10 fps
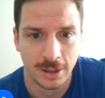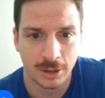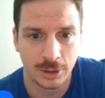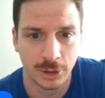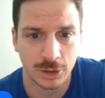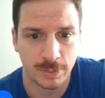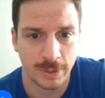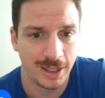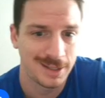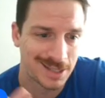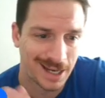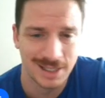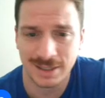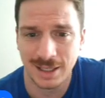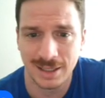Clear space.
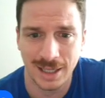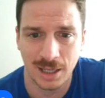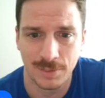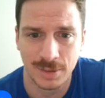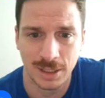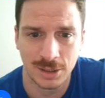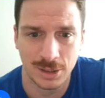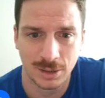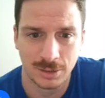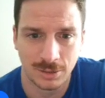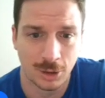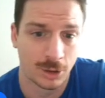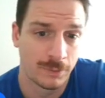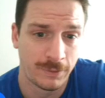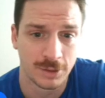Isaiah's out of position, or the
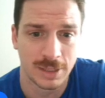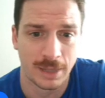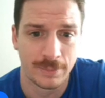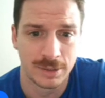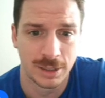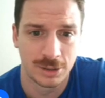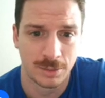defender's out of position.